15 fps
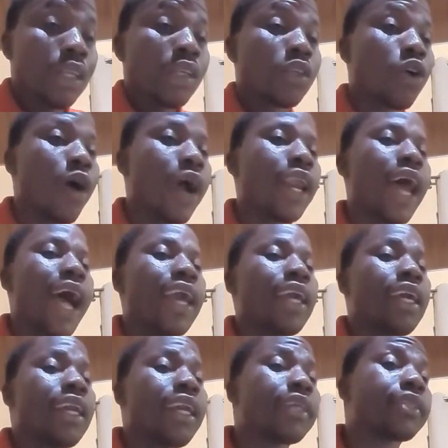So when I
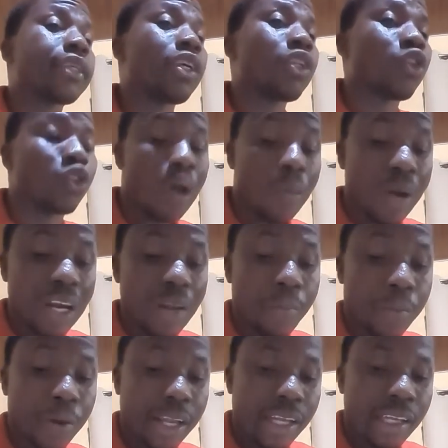listen to somebody
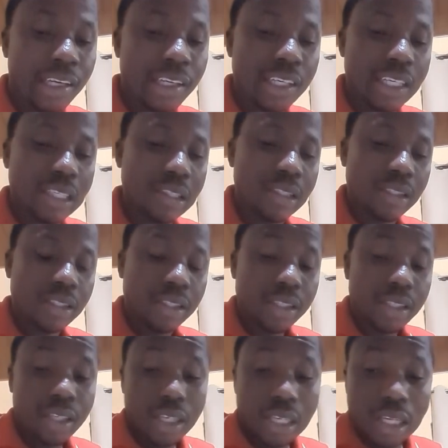praying,
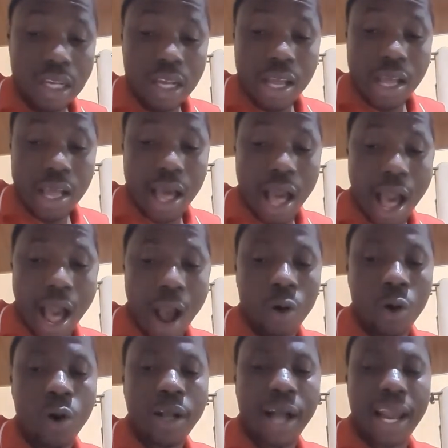I
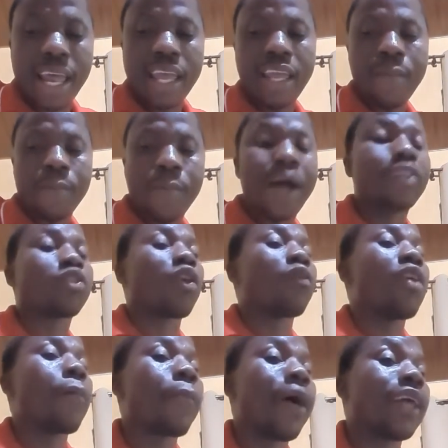will look at the impact of
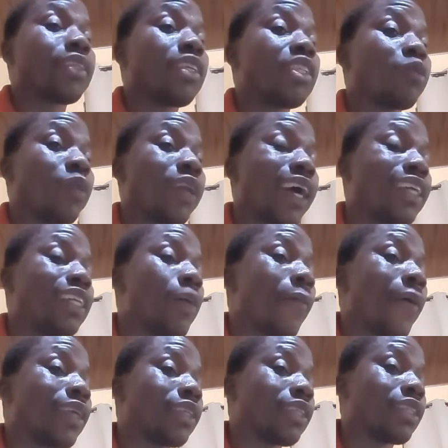the person's prayer in the
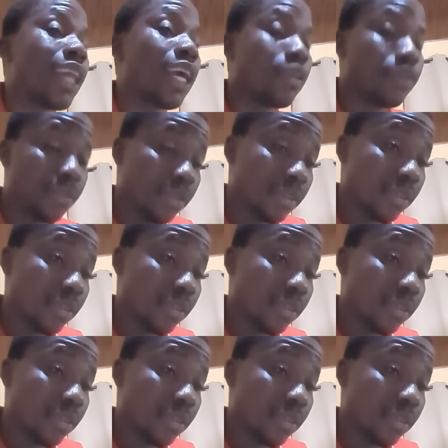person's life.